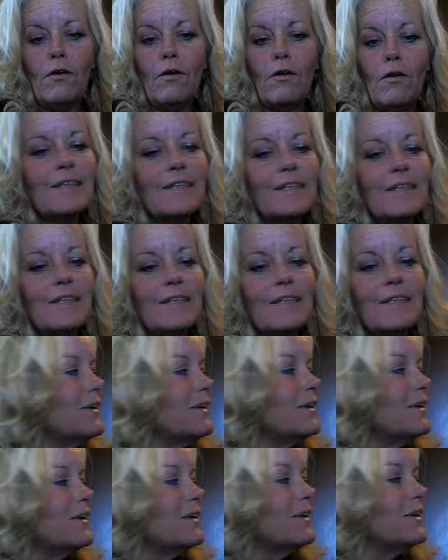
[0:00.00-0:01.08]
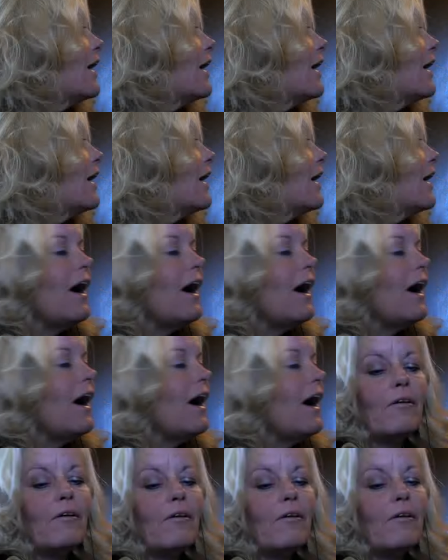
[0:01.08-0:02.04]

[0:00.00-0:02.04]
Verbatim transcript: desert. Alright,